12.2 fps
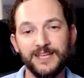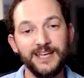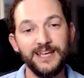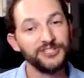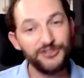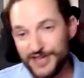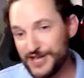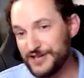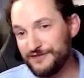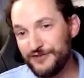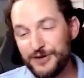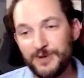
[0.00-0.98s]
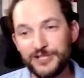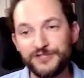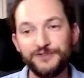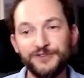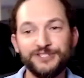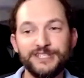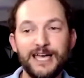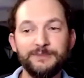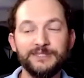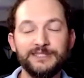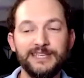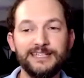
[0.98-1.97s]
So thank you very much for your time
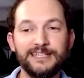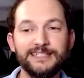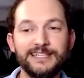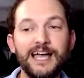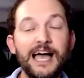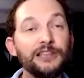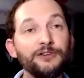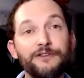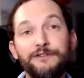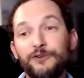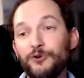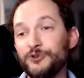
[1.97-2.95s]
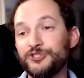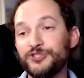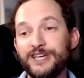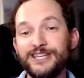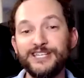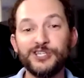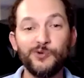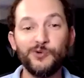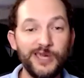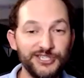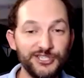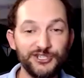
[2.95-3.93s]
today. I look forward to any
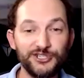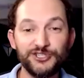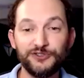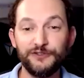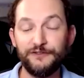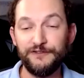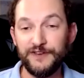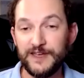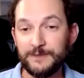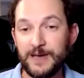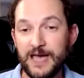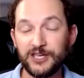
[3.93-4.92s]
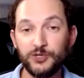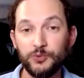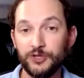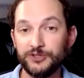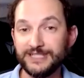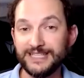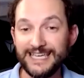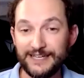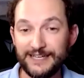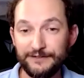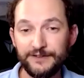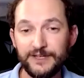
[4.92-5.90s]
questions or feedback you want to
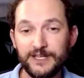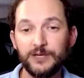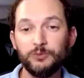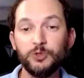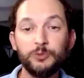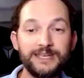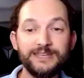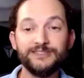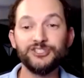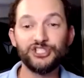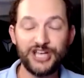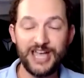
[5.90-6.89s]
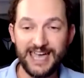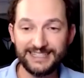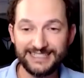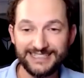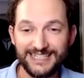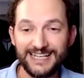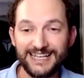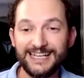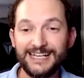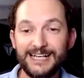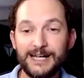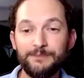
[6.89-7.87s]
give. Will be in the chat,
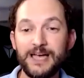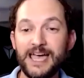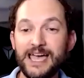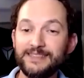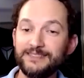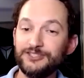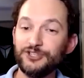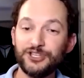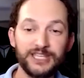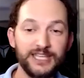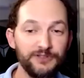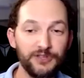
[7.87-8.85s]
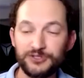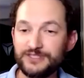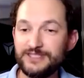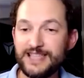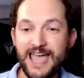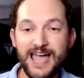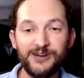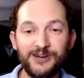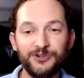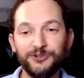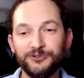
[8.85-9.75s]
and you can give those now or